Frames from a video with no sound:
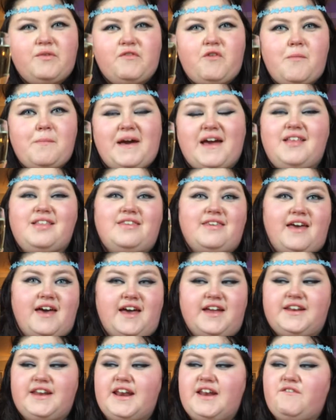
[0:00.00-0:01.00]
We've come back
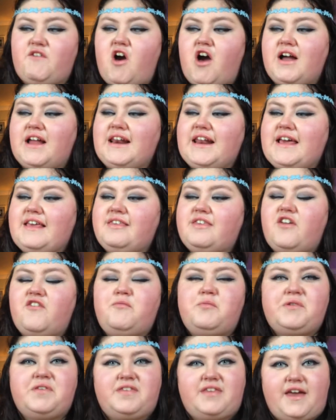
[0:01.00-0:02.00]
inside and I've got a glass of
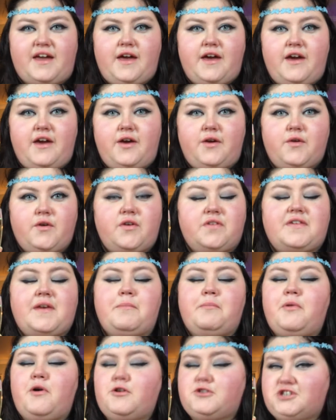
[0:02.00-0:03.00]
Prosecco because I'm
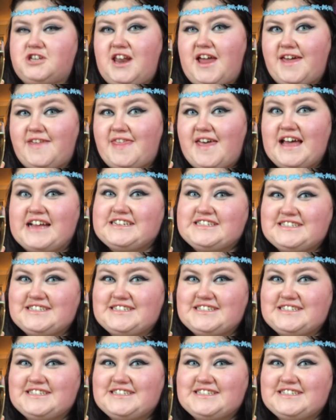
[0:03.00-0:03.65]
posh like that.